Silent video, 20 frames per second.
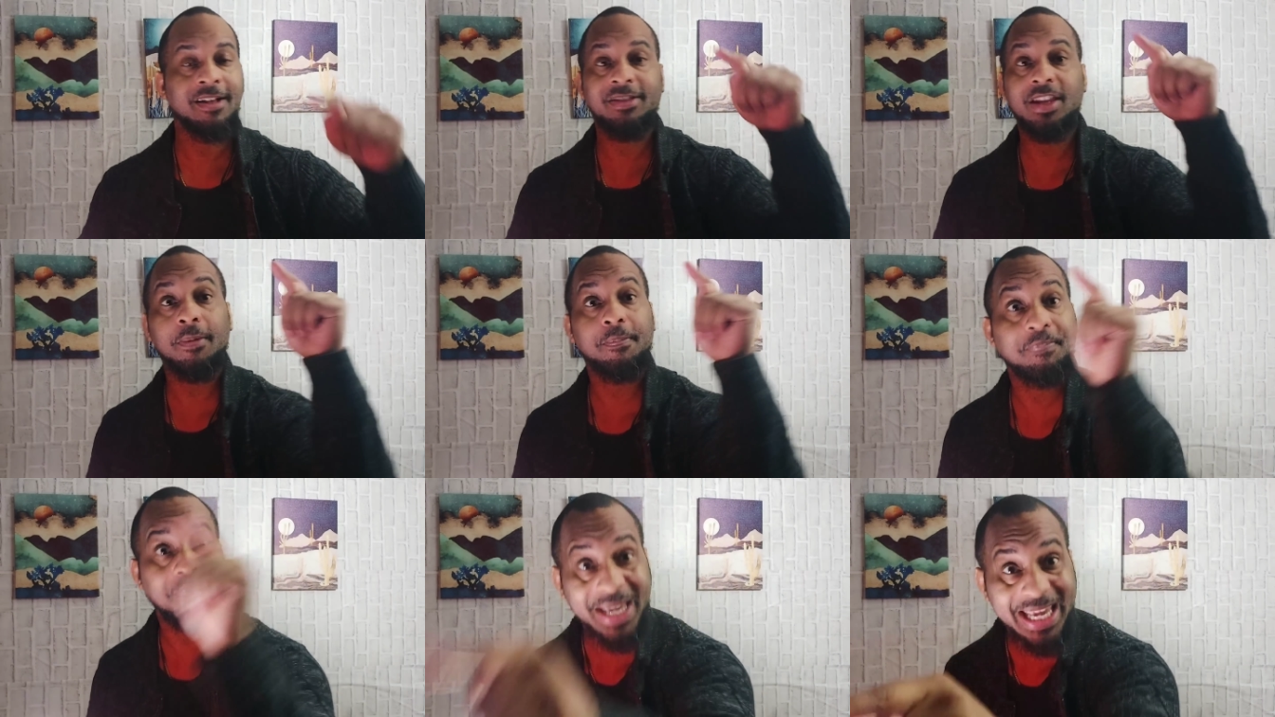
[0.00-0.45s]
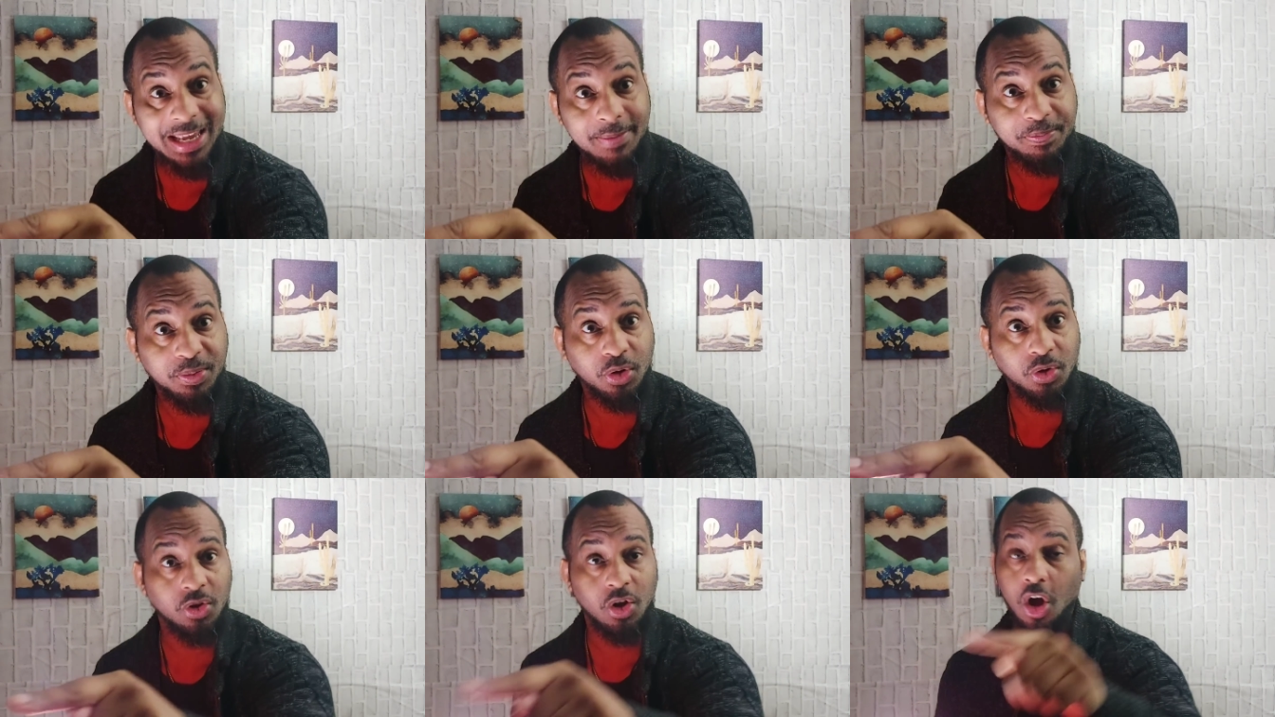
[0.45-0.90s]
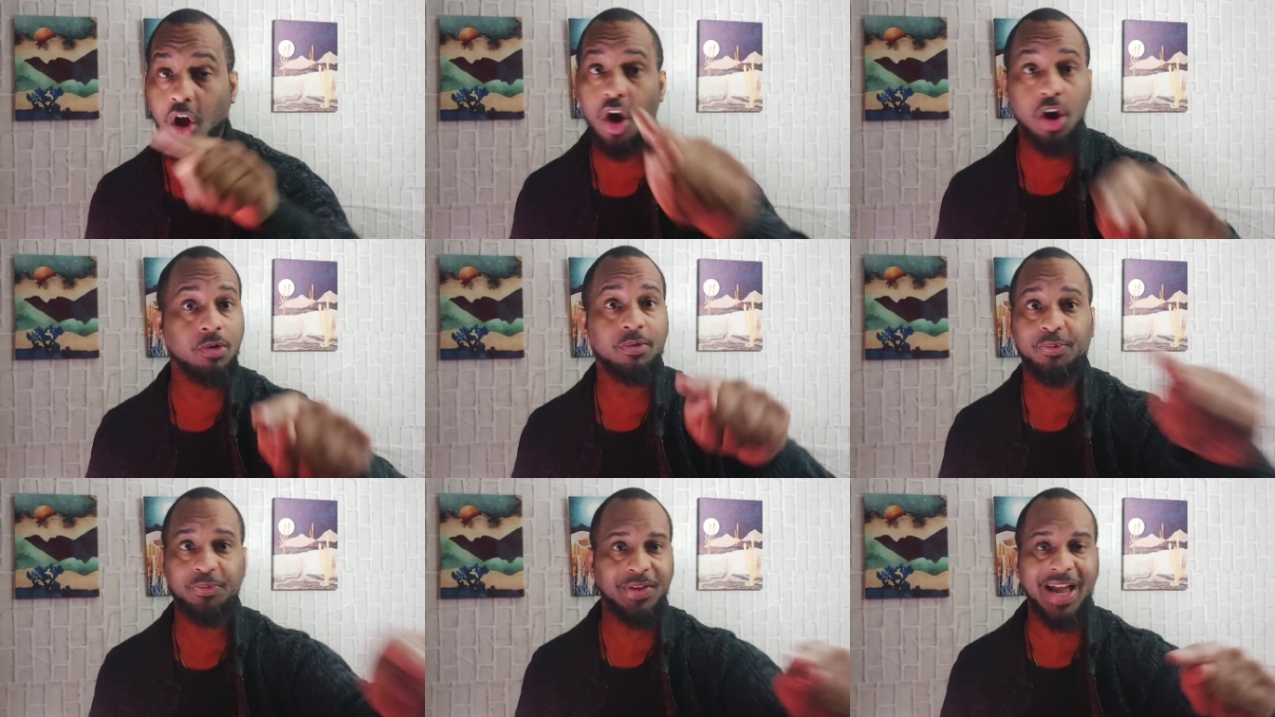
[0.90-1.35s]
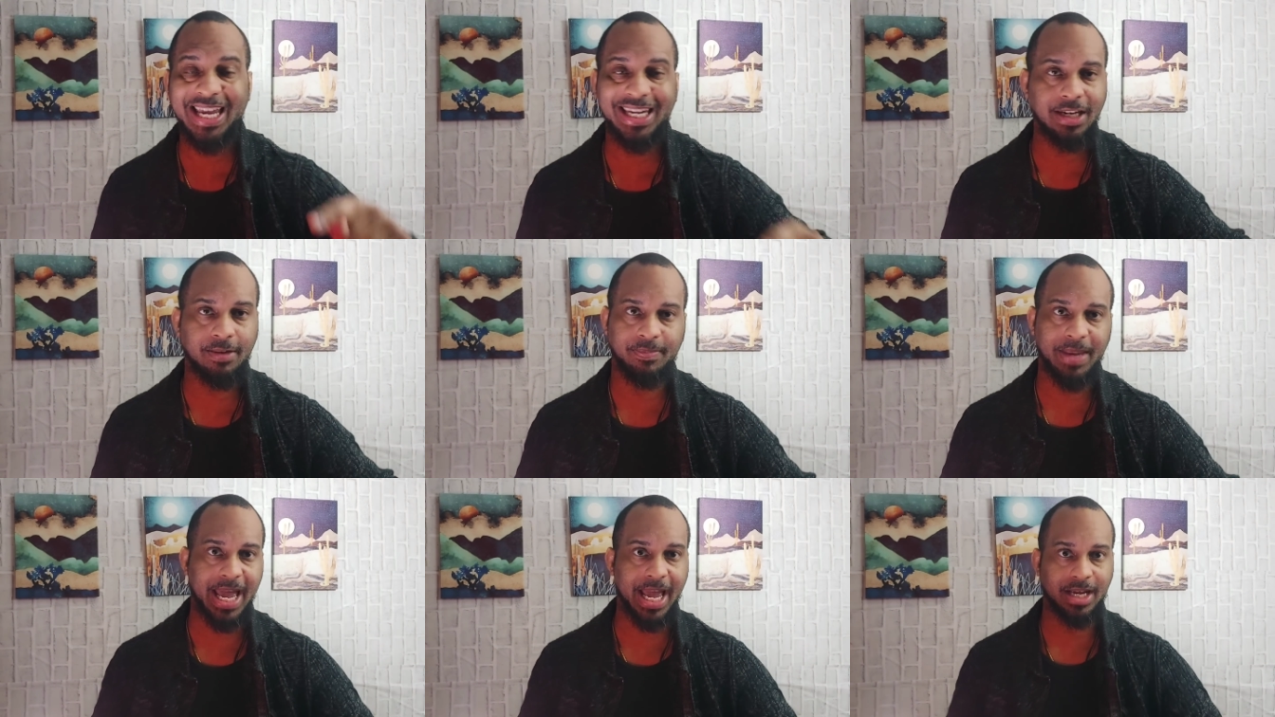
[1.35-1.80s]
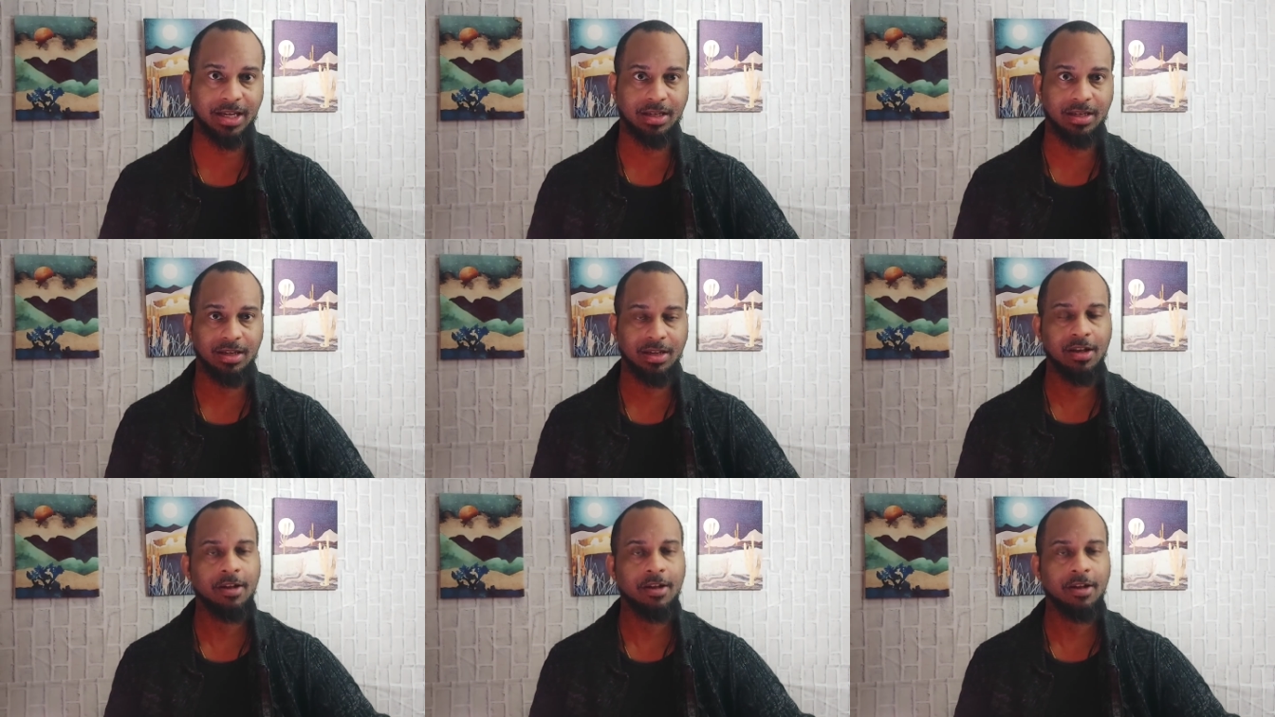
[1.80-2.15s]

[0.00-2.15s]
The people aren't fighting back.